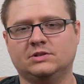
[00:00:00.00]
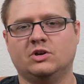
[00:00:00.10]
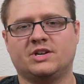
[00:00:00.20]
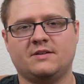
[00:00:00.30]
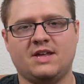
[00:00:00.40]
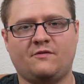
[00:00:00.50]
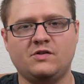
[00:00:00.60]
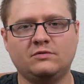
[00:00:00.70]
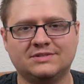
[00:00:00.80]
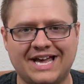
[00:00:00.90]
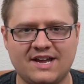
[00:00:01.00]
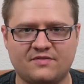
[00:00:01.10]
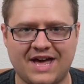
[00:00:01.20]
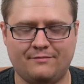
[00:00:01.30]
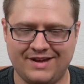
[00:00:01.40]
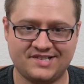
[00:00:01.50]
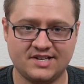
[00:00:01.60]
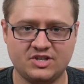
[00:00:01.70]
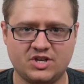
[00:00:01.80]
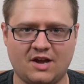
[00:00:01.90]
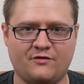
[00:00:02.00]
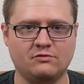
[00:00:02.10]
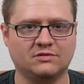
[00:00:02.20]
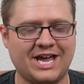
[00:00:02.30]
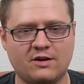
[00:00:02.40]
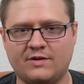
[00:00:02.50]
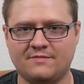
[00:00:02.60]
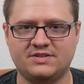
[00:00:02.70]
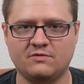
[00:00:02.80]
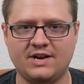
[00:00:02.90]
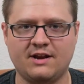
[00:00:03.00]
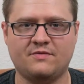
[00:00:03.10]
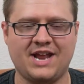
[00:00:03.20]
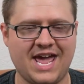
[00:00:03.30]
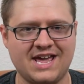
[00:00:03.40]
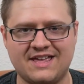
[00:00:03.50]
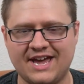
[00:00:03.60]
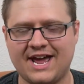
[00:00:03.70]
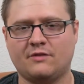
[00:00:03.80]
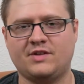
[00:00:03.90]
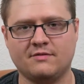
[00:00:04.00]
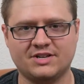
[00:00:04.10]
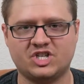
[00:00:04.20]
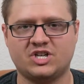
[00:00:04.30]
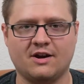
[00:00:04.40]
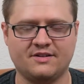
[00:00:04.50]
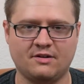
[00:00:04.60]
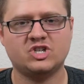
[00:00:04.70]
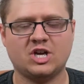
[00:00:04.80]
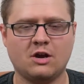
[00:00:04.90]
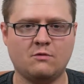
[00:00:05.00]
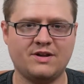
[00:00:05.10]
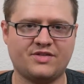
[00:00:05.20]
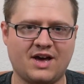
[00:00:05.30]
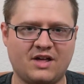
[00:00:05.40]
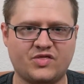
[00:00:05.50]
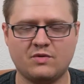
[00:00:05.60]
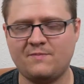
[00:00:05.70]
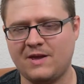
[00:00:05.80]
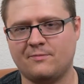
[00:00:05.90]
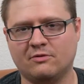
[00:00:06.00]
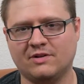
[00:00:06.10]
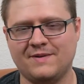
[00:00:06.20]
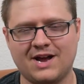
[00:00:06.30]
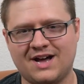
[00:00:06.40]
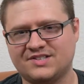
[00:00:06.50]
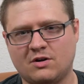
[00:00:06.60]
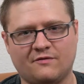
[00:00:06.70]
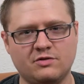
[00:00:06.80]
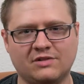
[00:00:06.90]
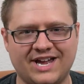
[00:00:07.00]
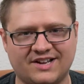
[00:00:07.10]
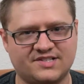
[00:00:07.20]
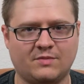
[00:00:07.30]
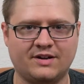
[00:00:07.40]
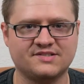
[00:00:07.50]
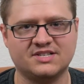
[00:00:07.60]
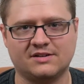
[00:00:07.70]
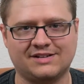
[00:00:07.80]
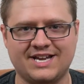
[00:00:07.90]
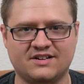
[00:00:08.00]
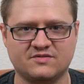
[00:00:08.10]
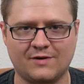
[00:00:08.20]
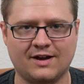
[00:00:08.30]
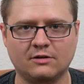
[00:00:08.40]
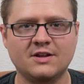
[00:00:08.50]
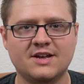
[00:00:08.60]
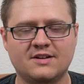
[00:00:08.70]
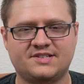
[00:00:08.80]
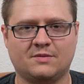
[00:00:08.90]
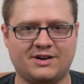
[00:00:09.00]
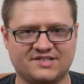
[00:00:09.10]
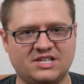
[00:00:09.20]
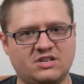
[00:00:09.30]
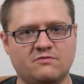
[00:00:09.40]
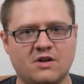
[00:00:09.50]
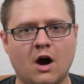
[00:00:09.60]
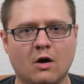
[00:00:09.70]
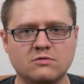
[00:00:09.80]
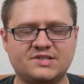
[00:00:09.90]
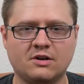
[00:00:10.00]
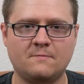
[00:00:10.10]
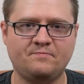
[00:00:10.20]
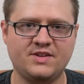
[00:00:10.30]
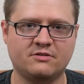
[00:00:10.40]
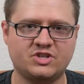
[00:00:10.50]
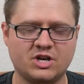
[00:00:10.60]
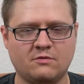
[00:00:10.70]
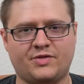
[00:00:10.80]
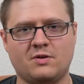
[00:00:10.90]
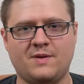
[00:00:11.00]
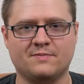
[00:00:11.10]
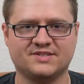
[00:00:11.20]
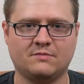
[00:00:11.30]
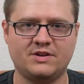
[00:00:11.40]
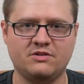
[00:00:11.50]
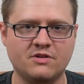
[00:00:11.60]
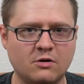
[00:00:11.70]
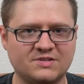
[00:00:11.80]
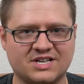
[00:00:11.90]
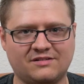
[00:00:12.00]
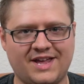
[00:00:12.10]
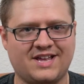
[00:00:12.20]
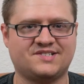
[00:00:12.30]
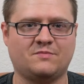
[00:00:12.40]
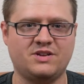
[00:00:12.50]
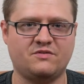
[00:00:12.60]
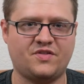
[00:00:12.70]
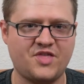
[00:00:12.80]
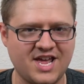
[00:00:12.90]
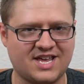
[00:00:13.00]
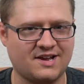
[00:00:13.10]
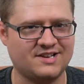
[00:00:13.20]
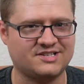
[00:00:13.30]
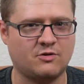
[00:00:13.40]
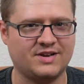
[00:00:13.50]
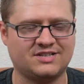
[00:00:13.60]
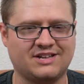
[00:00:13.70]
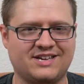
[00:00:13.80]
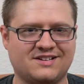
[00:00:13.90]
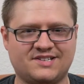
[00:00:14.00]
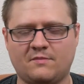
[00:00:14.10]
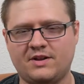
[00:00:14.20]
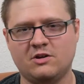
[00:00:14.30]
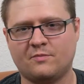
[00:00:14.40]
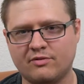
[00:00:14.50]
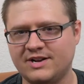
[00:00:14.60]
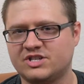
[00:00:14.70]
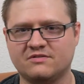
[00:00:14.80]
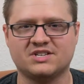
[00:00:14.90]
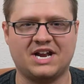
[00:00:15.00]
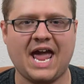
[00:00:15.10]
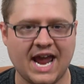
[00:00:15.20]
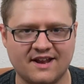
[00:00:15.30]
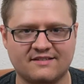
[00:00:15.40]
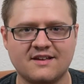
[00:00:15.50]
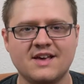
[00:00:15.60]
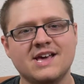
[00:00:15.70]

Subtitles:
look, if you like that message, if you like what I'm doing here, then hey, get out there and share it. Share it with 3 people. I mean, odds are if you like it, someone else is going to like it as well. Someone else that you know. So, share it with 3 people. Someone you know is going to like it, someone you think is going to like it, and someone you're pretty sure is going to hate it.